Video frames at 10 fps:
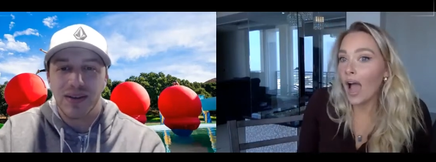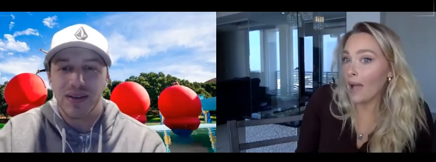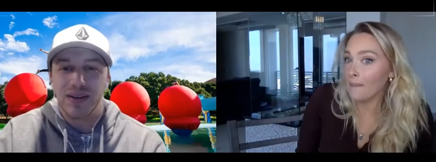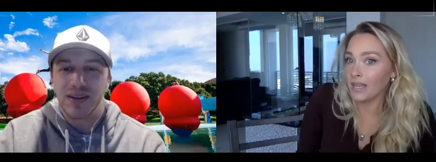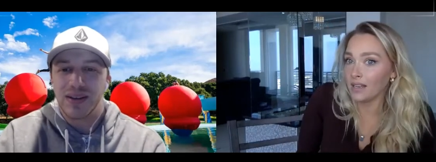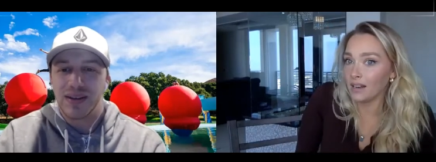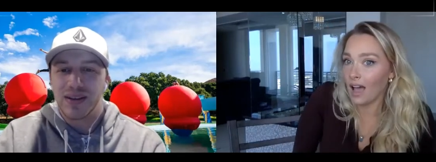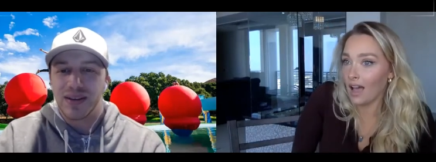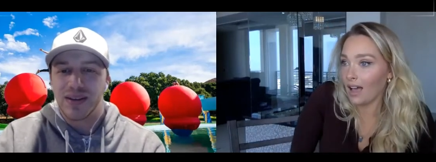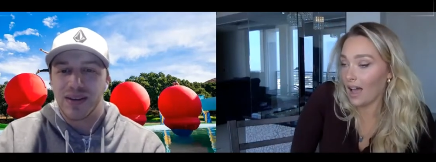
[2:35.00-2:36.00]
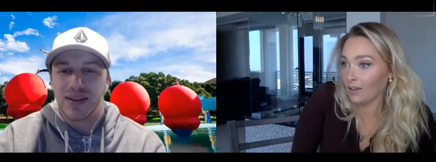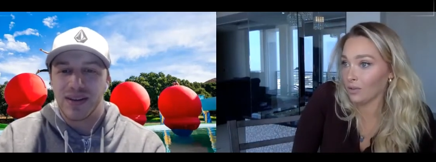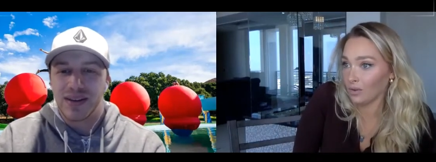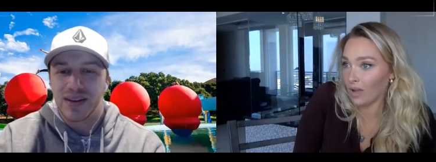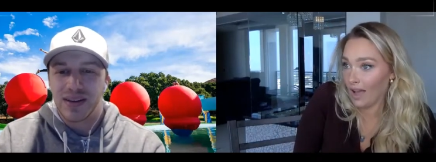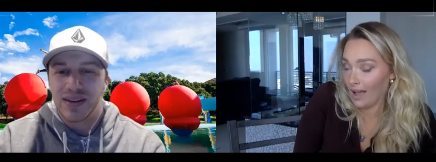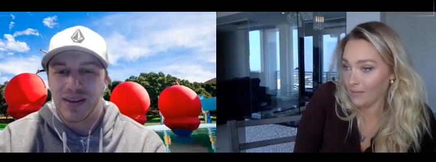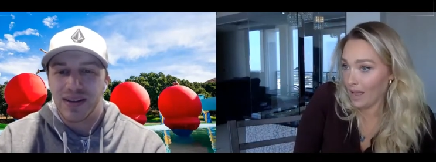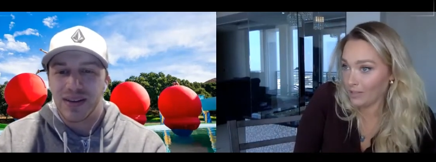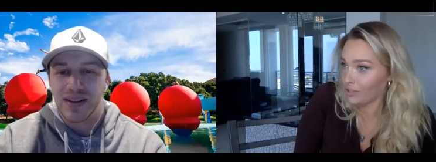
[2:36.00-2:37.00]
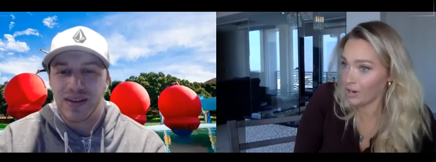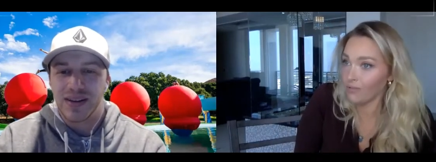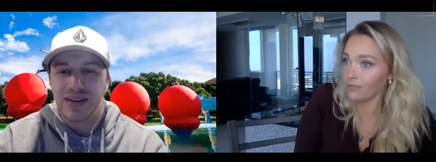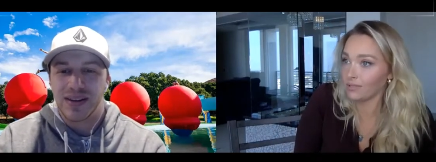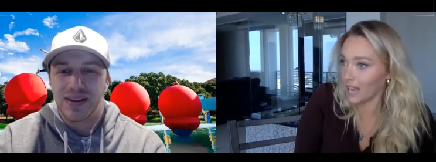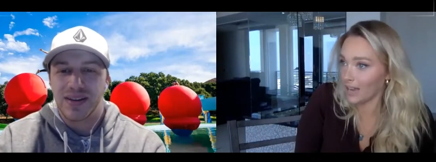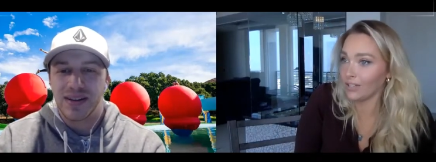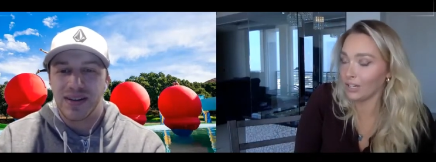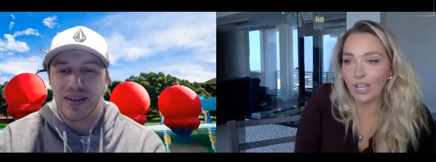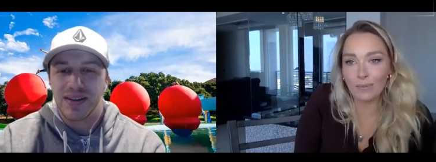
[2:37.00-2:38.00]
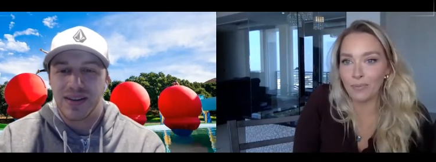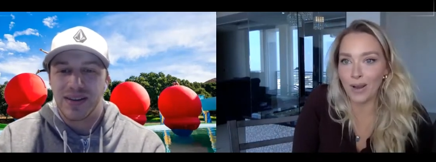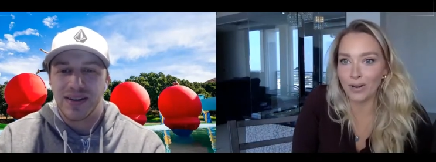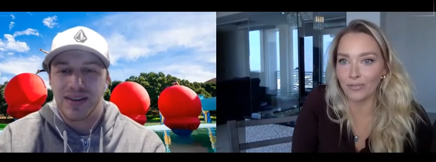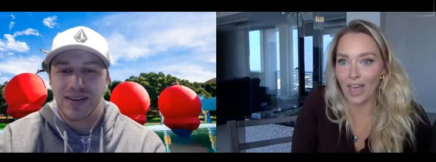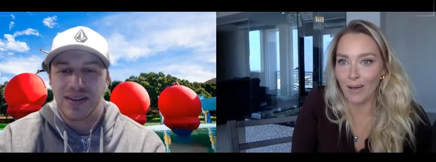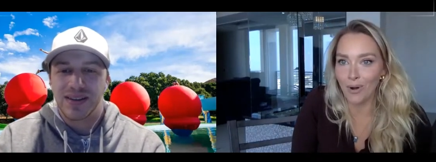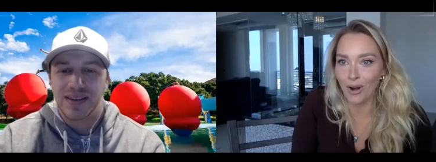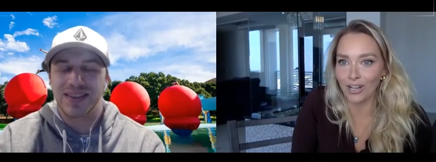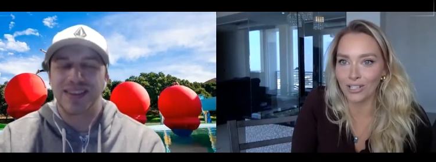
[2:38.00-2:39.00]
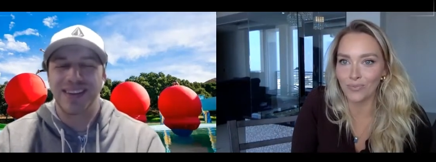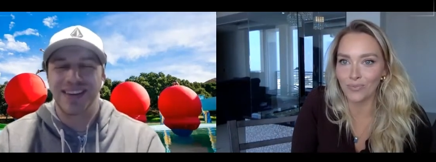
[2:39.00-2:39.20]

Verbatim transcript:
Speaker 1: I mean, I don't. I'm, I do not definitely don't get prepared for that part. It's